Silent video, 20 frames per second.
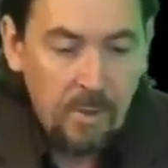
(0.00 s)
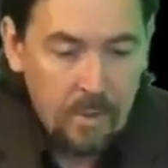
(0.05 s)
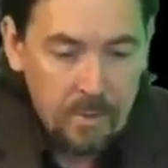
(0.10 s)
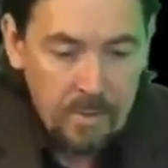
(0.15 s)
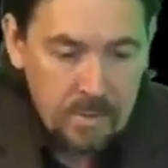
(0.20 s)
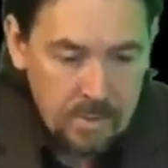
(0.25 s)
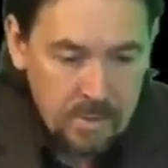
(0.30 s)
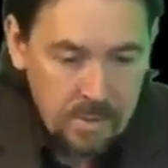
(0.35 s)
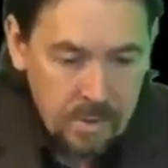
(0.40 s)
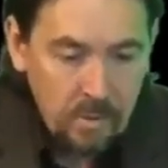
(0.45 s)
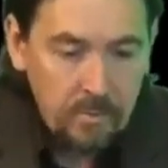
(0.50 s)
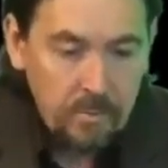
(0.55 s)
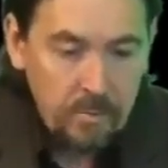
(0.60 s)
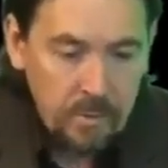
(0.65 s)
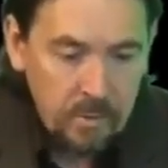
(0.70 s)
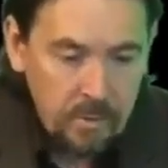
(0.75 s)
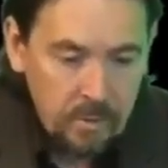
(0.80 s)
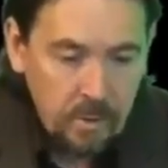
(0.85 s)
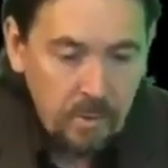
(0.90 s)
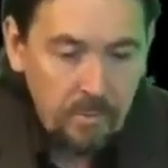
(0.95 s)
Because the
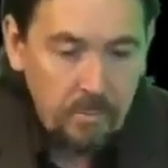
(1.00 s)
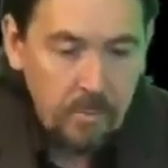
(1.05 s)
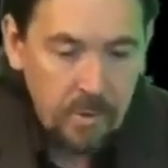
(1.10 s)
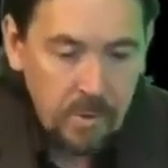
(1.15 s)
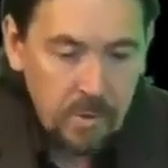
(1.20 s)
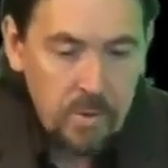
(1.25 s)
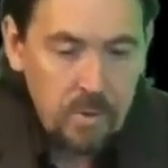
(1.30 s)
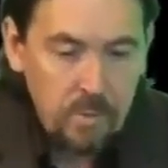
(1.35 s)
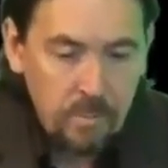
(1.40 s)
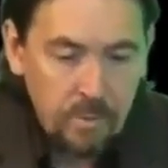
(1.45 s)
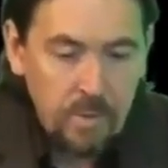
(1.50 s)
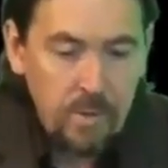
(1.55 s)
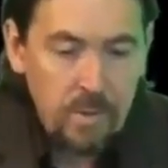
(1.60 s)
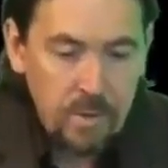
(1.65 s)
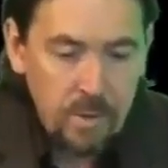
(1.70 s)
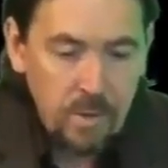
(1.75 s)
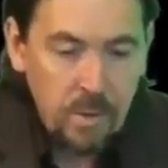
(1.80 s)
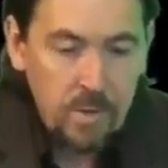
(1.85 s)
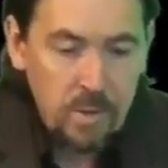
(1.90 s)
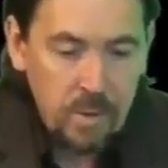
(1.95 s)
sovereign government should be
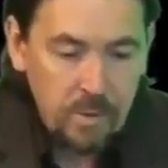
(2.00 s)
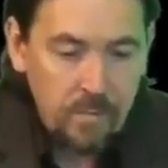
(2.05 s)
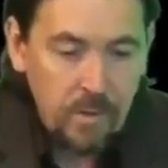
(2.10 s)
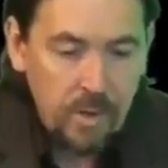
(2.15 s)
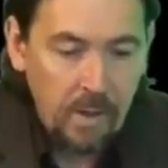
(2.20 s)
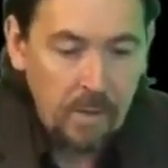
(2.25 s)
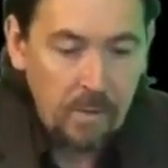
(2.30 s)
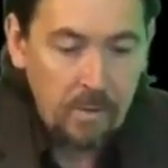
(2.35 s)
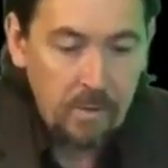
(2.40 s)
in charge of